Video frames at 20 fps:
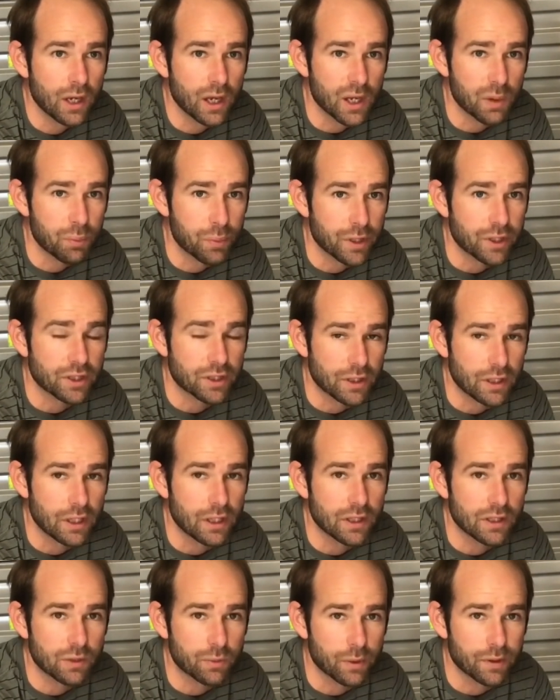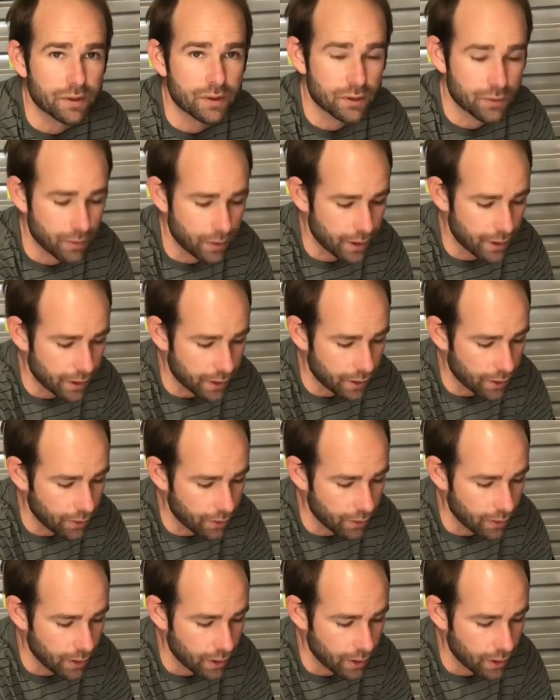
and pitch the yeast once it's ready to go.